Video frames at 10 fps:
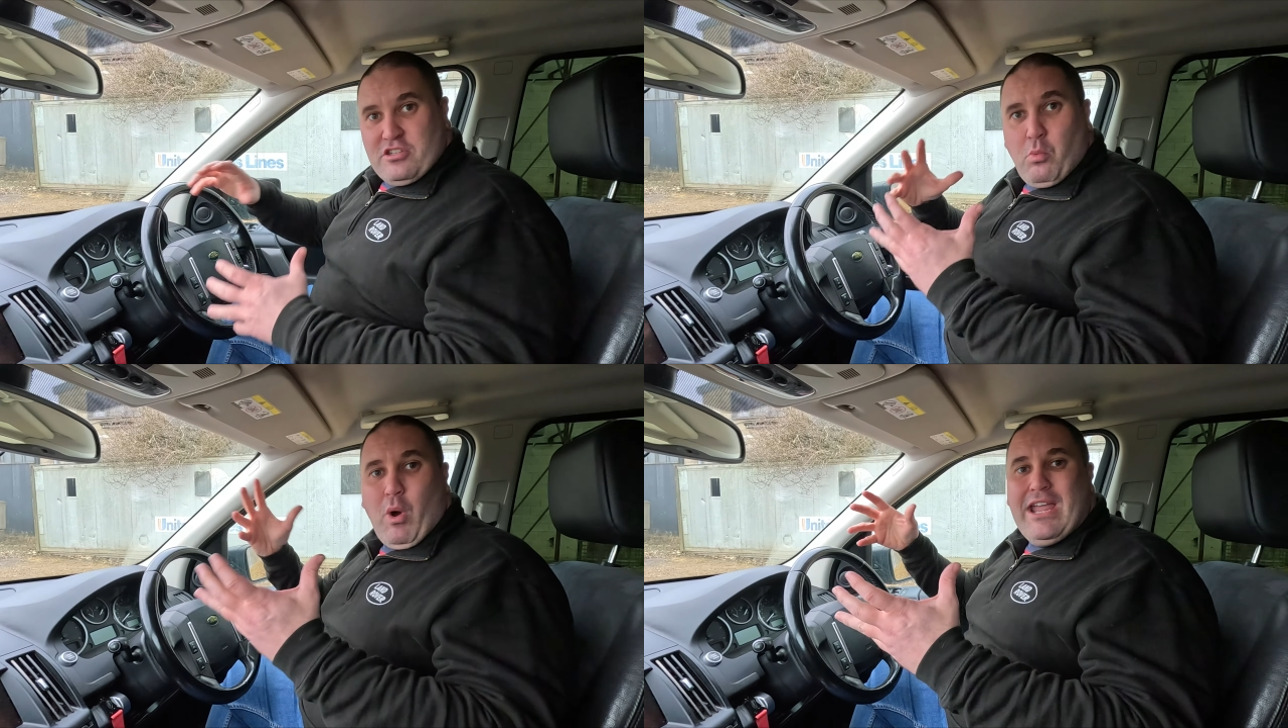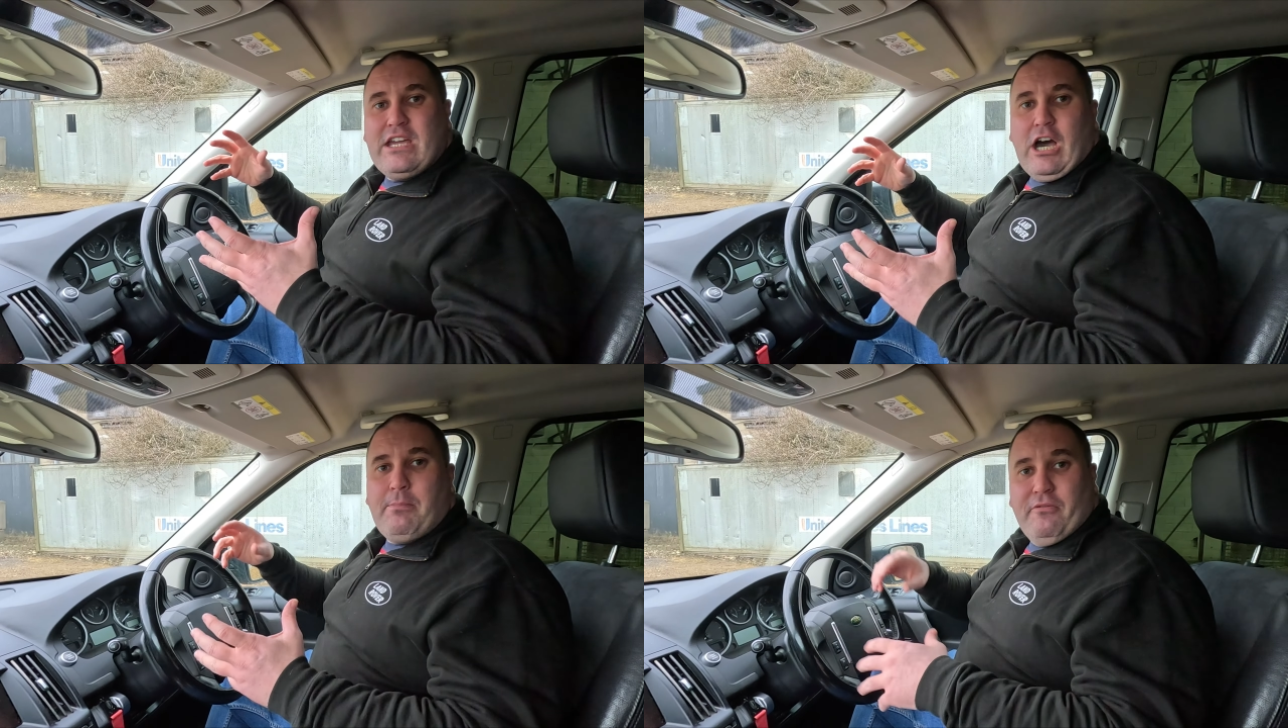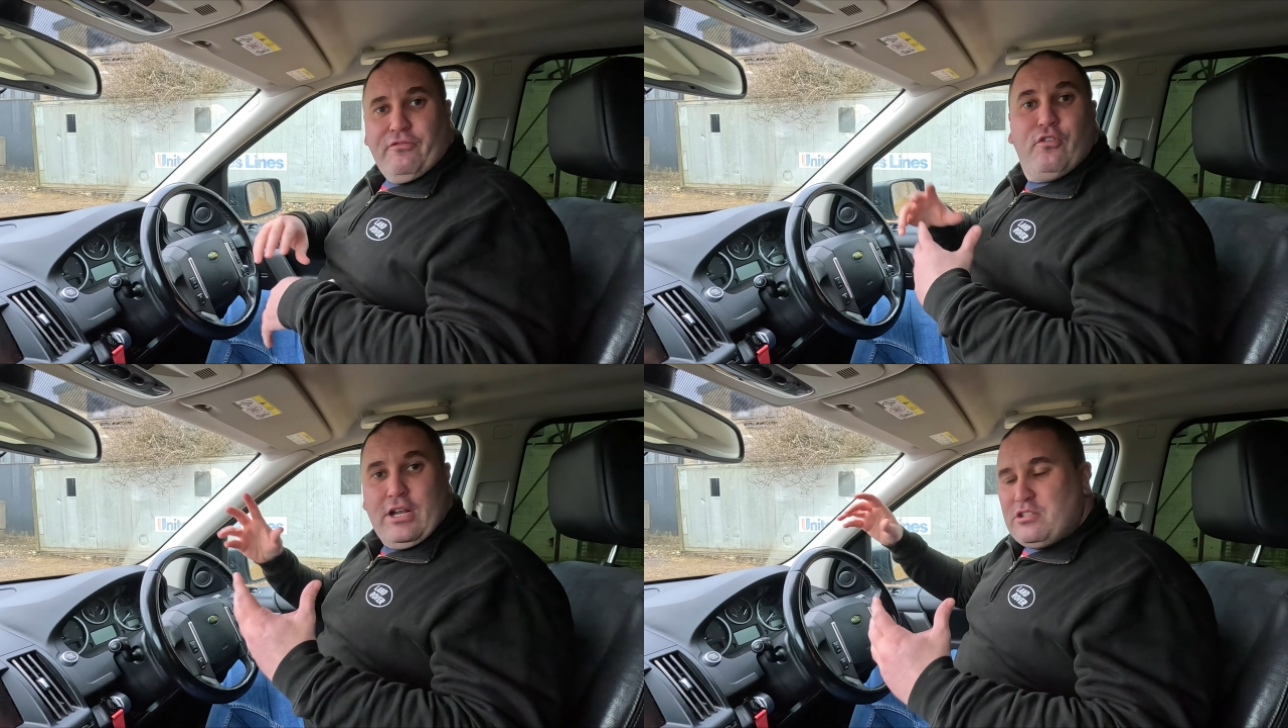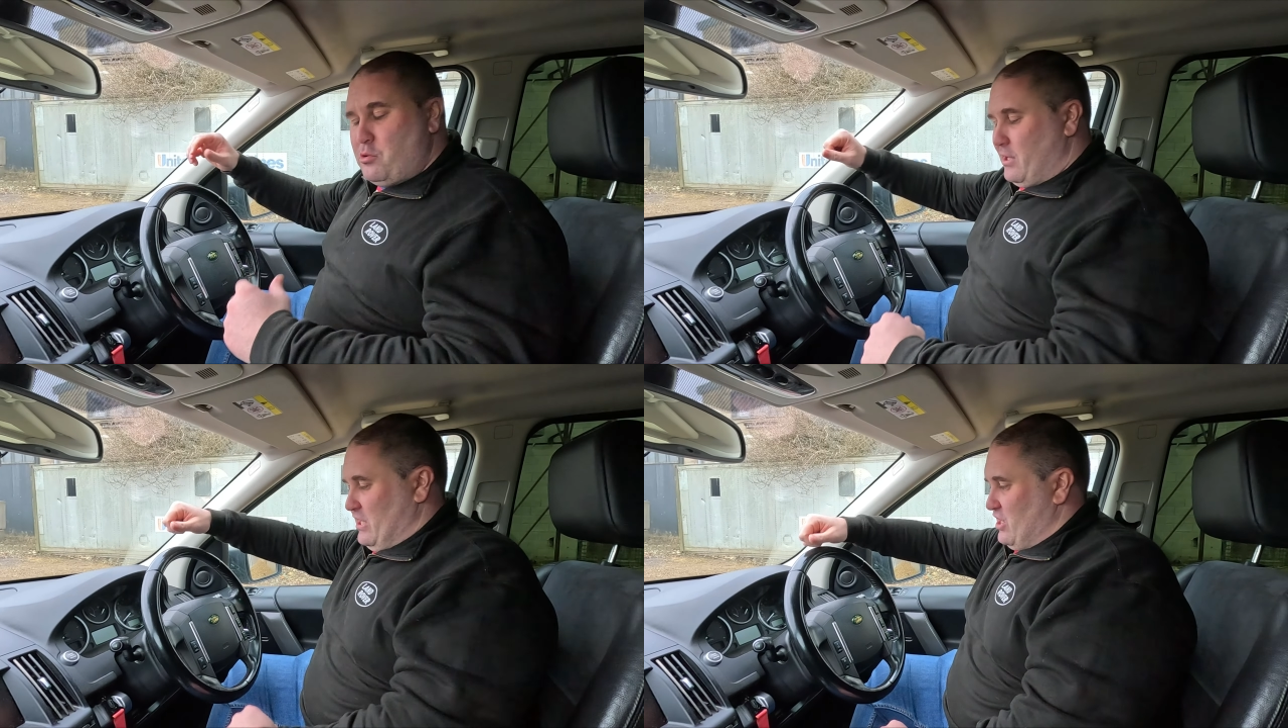to wake up and fully
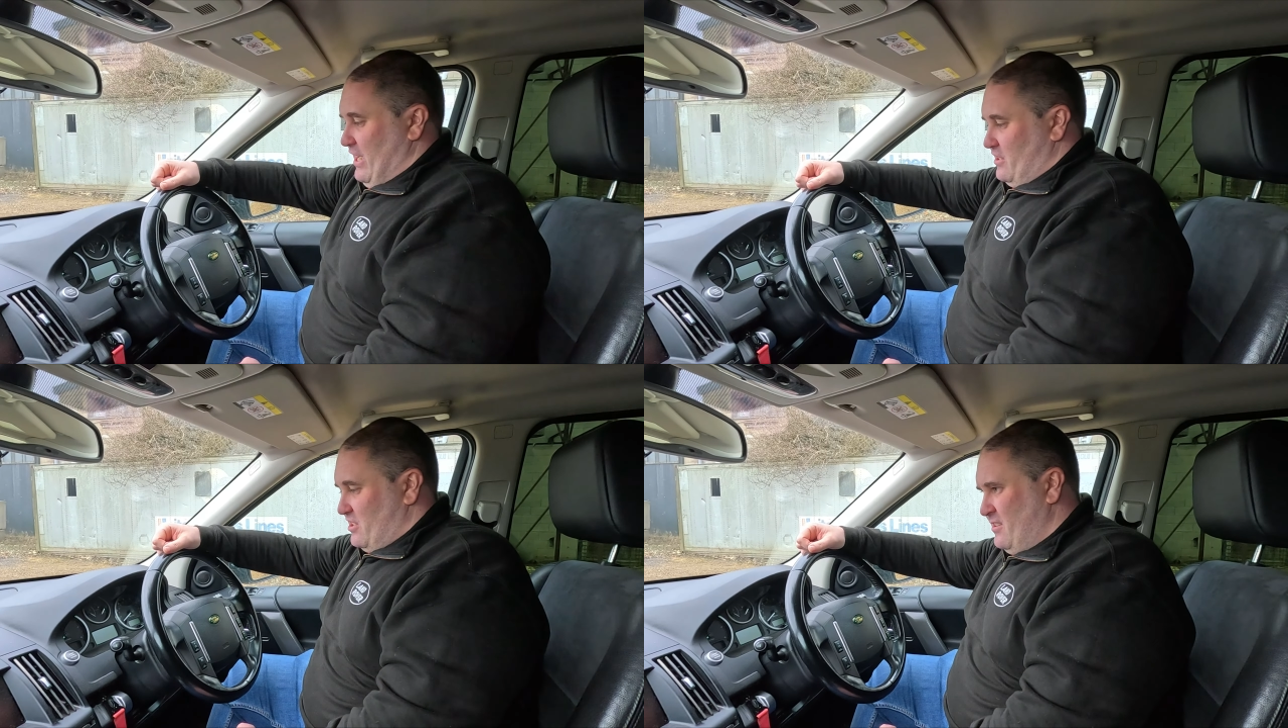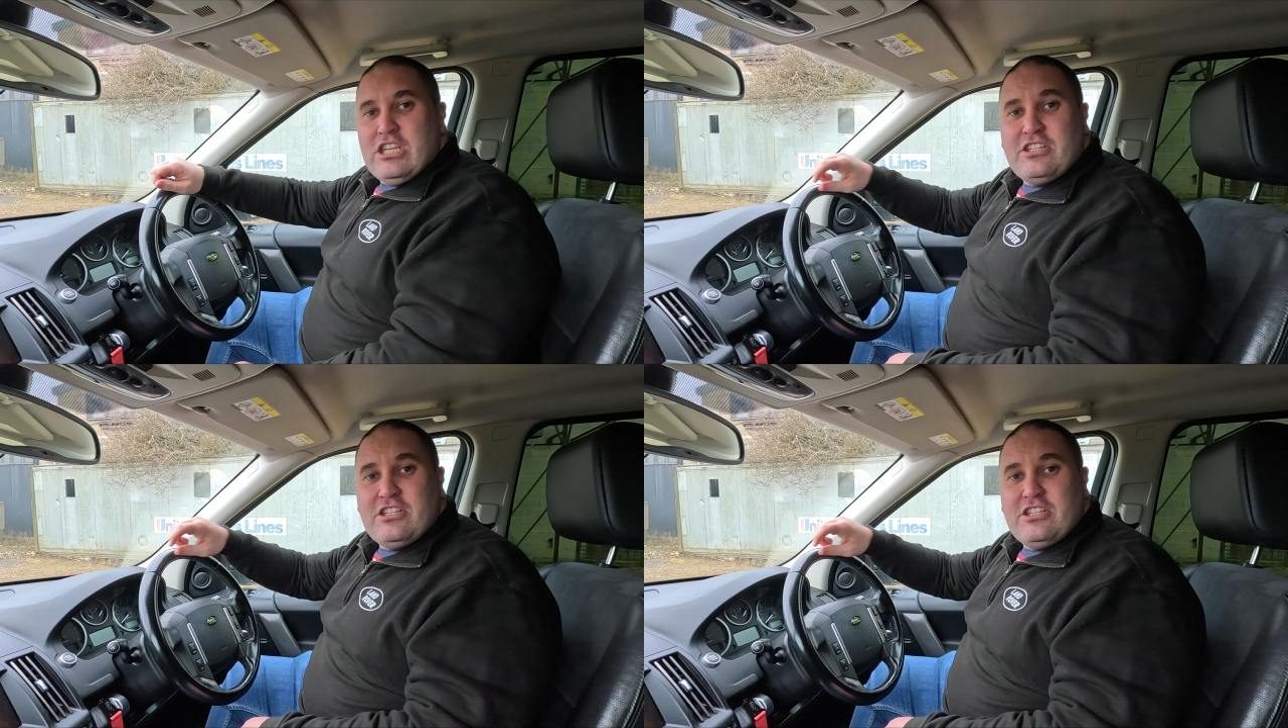do their checks.